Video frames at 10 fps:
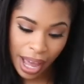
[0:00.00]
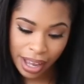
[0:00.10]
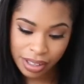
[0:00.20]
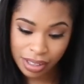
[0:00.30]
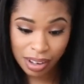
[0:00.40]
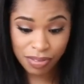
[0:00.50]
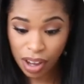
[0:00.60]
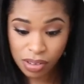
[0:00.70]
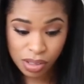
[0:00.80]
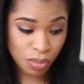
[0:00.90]
And I
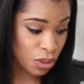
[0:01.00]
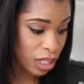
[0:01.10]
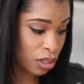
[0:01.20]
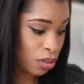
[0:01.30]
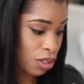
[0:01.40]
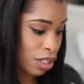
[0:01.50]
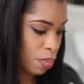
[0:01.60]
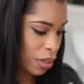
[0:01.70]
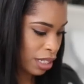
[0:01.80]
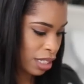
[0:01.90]
found some really gorgeous
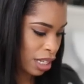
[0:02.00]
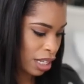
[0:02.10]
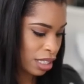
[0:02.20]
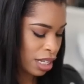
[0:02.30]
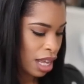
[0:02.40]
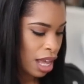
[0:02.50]
pieces.